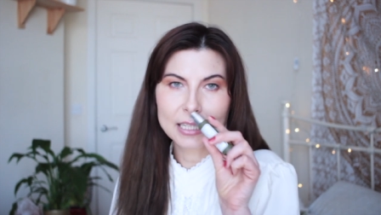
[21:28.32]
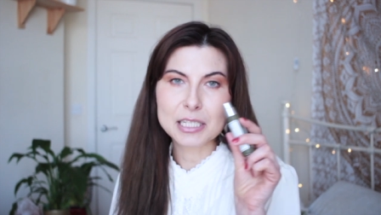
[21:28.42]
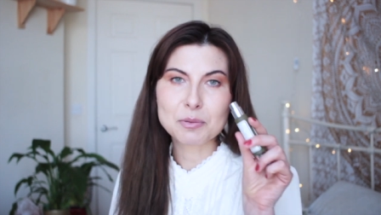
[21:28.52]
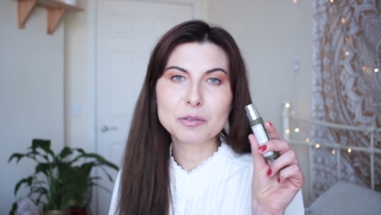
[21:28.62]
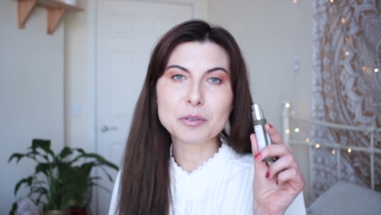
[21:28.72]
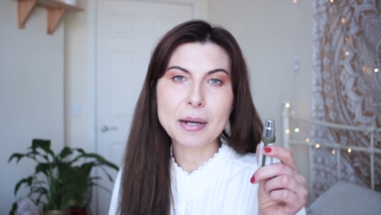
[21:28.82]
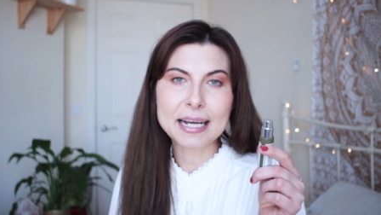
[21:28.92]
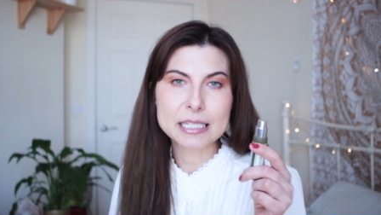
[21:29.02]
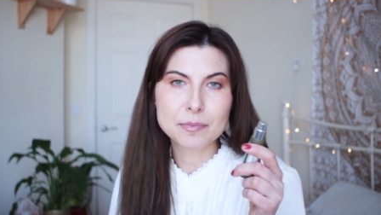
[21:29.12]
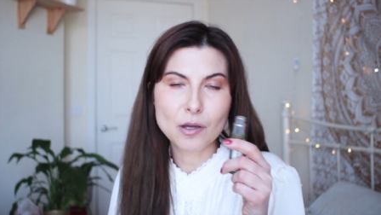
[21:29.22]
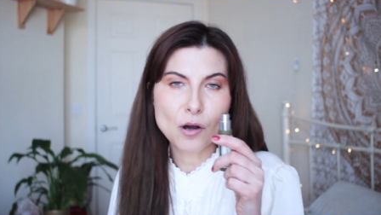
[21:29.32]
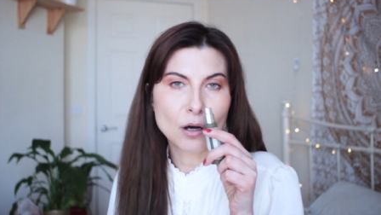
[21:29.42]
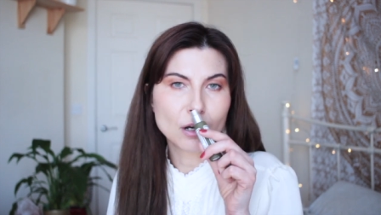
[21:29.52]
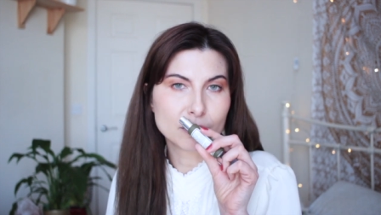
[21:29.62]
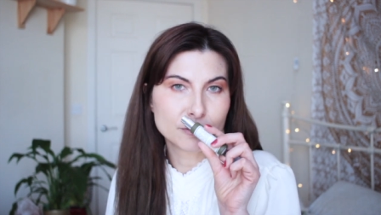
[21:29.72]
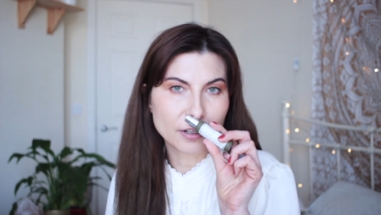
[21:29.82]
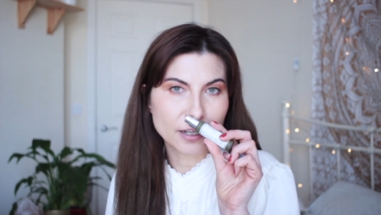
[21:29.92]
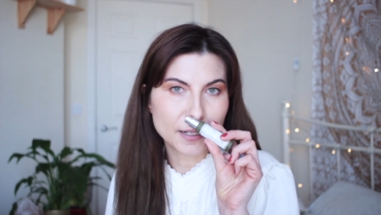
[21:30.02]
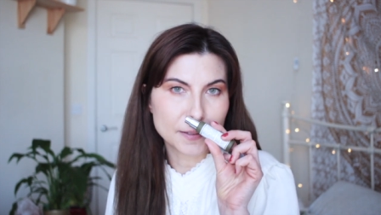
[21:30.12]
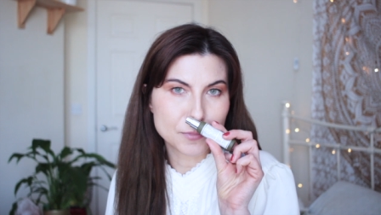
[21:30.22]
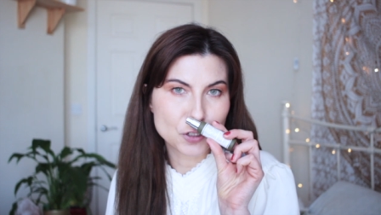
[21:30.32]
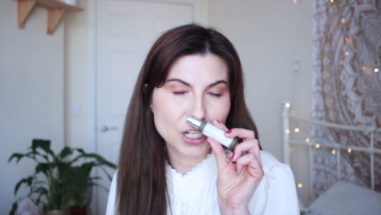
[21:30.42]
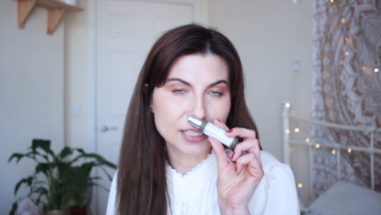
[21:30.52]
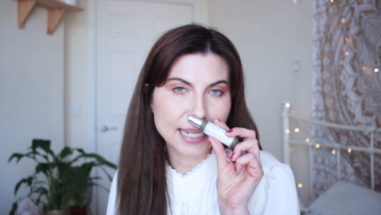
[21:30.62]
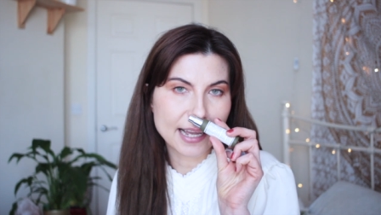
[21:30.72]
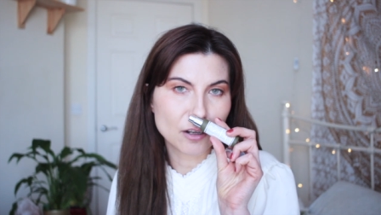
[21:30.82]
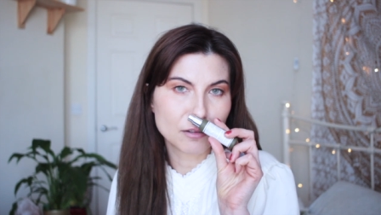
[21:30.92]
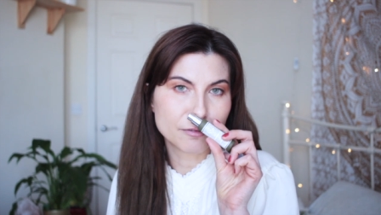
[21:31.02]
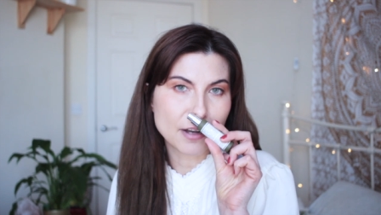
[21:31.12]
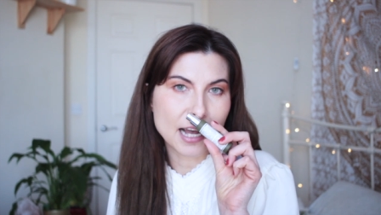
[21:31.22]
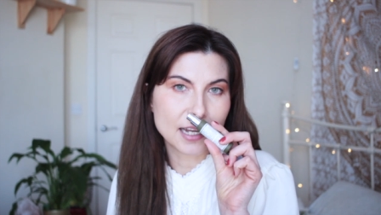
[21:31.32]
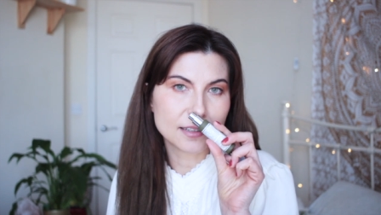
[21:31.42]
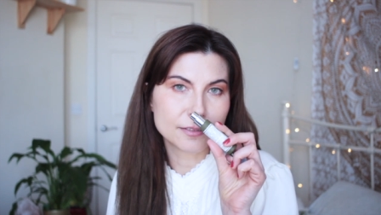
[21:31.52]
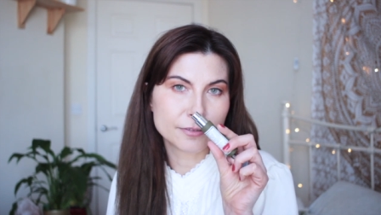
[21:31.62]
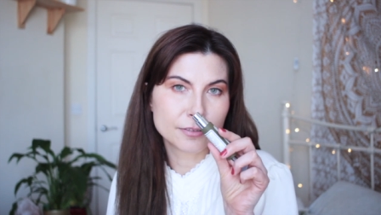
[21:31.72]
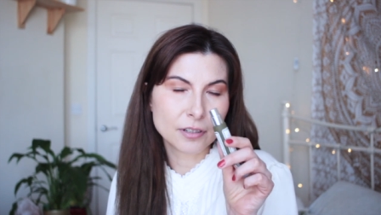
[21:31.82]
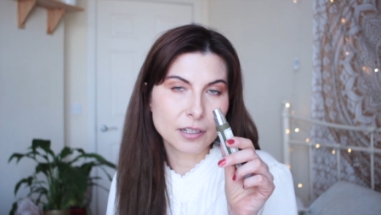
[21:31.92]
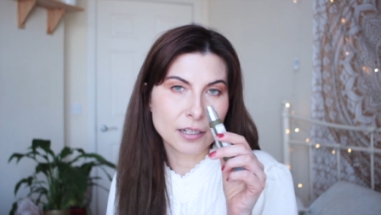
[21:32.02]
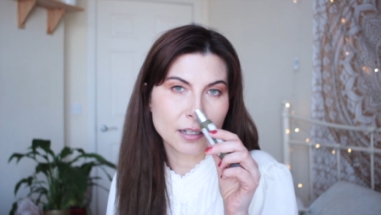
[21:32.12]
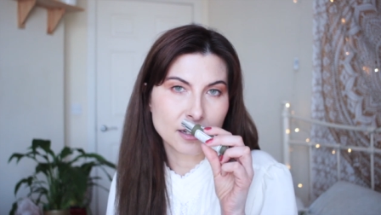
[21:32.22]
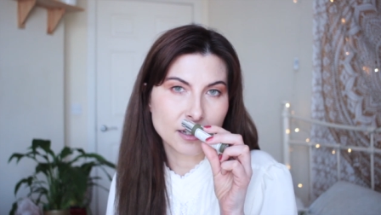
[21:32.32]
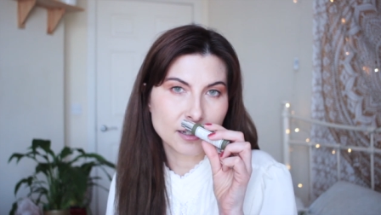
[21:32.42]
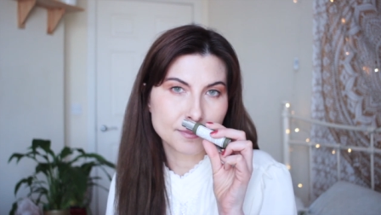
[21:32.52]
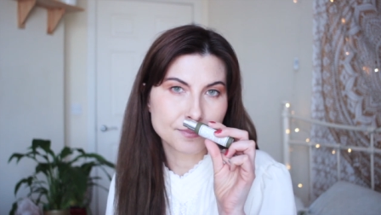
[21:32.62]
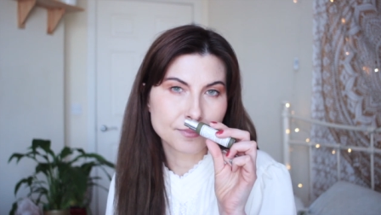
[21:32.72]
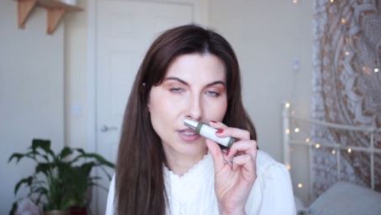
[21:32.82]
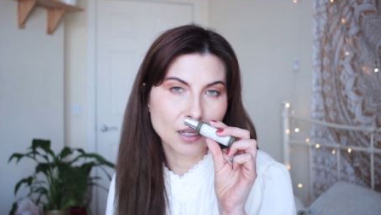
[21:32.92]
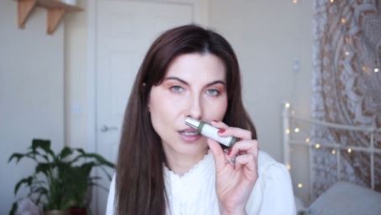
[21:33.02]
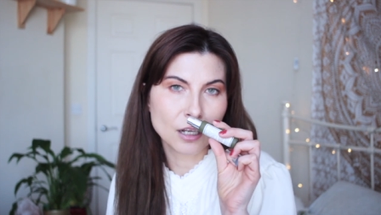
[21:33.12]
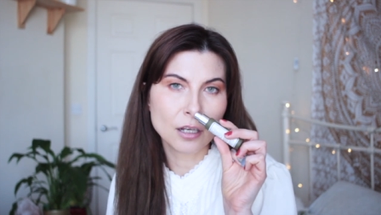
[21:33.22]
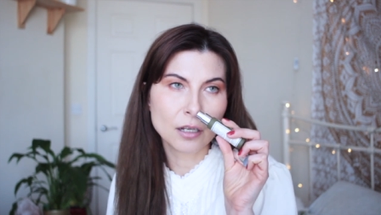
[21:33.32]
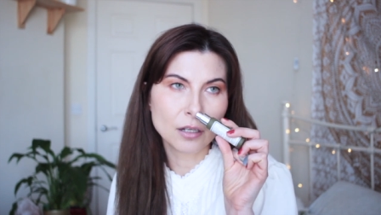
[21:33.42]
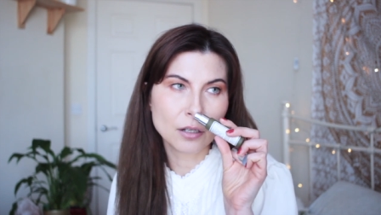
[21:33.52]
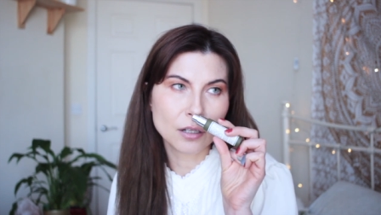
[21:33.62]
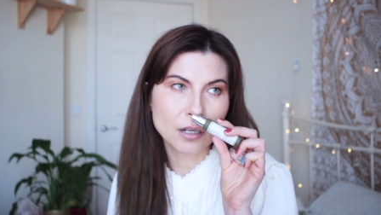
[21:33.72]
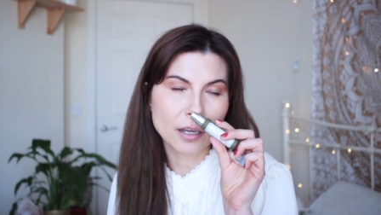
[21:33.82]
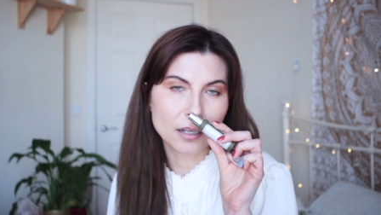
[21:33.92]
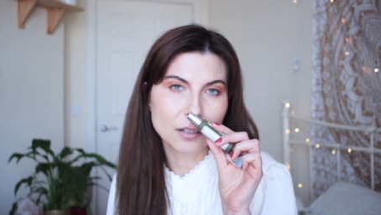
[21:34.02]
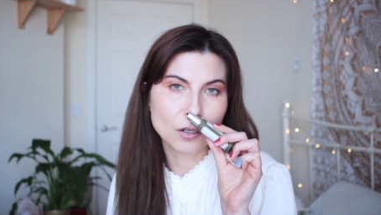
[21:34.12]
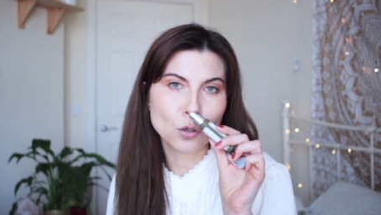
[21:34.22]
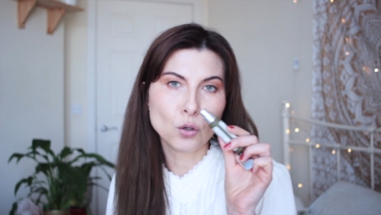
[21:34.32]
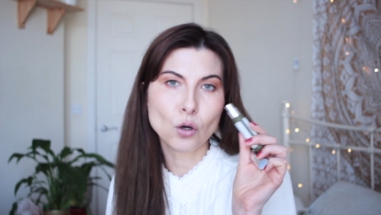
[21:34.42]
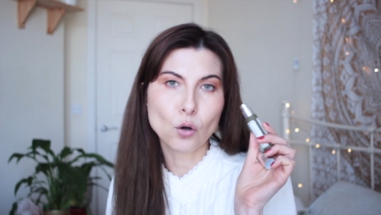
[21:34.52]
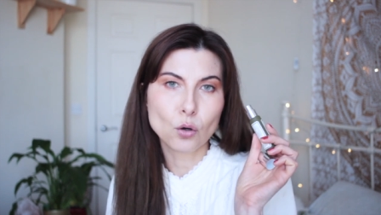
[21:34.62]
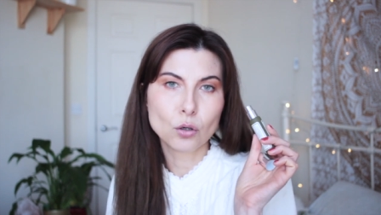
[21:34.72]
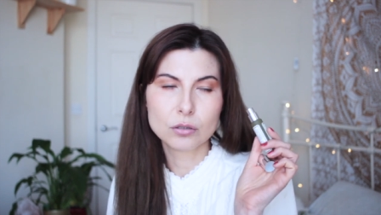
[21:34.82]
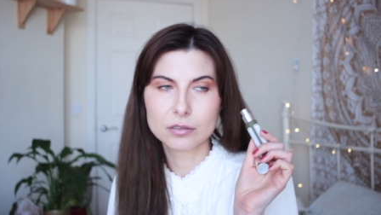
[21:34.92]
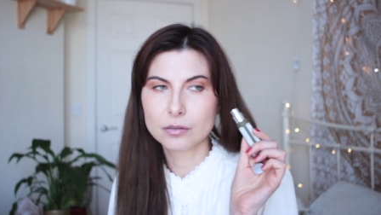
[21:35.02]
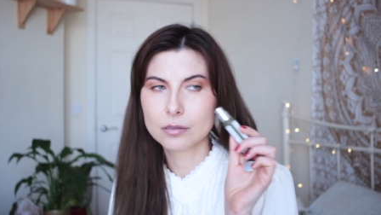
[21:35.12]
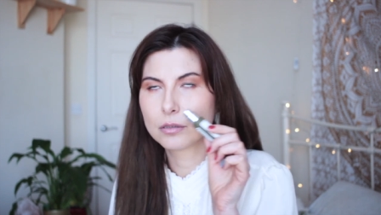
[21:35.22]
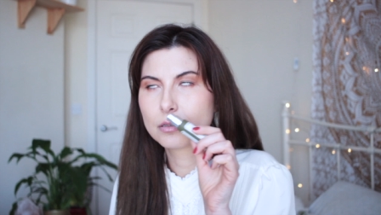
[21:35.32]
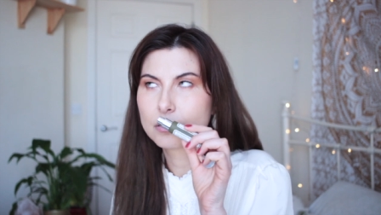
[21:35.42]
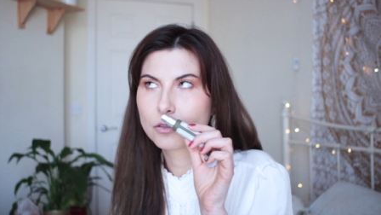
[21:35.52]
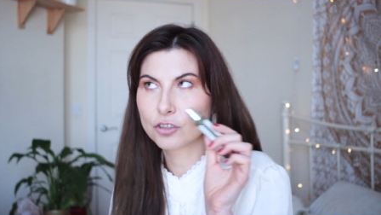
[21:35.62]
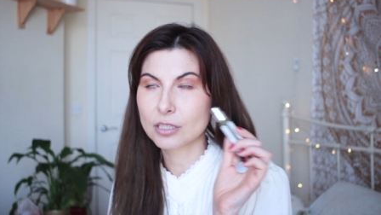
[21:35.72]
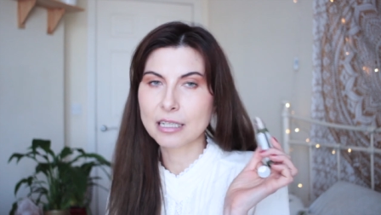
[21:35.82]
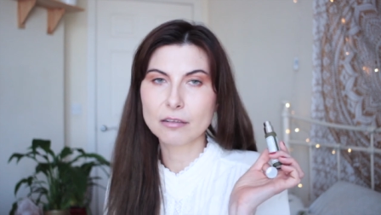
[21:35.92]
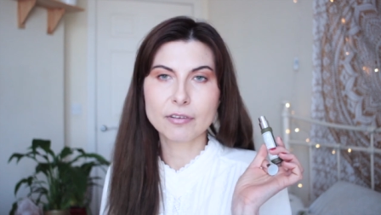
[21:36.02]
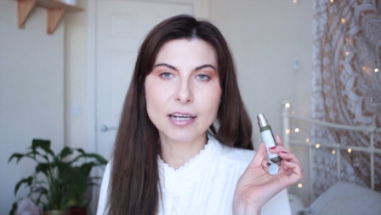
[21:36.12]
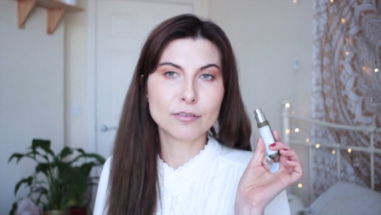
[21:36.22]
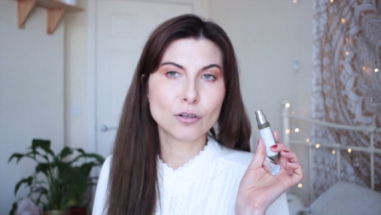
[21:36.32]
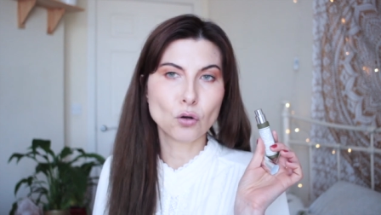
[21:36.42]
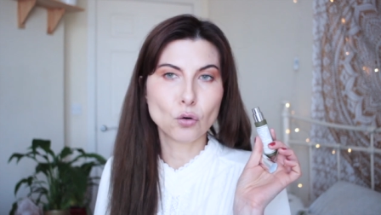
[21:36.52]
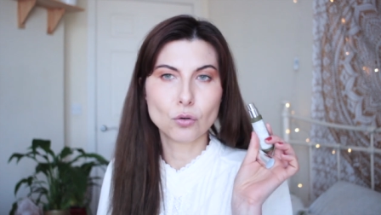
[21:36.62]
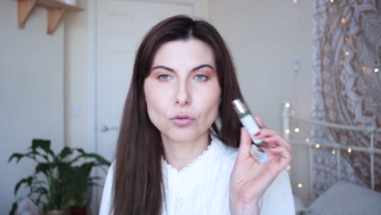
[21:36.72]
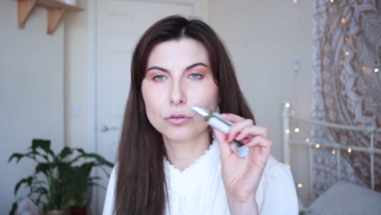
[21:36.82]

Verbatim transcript: This one reminds me of um, Chanel five um, Le, Lo. Chanel five Lo.